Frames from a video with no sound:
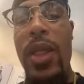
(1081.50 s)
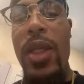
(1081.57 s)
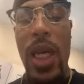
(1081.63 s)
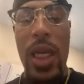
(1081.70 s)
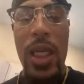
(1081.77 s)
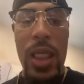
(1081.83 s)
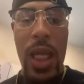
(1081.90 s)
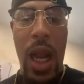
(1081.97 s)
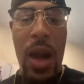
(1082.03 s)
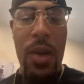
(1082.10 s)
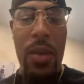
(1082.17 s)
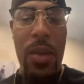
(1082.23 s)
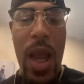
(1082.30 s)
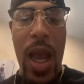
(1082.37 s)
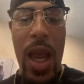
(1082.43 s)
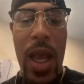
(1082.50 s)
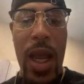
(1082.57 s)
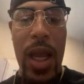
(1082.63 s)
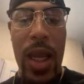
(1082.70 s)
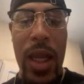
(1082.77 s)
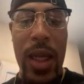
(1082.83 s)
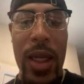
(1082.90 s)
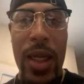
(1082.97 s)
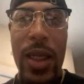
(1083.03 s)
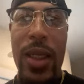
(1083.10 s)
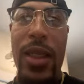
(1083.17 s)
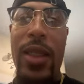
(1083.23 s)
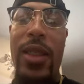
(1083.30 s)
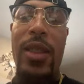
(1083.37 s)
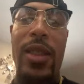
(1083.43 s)
said it's homemade.
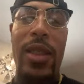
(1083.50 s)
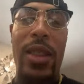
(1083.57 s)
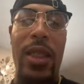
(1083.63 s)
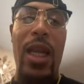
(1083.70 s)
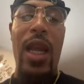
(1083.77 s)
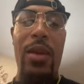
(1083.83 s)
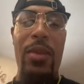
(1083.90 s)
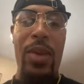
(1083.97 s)
She ain't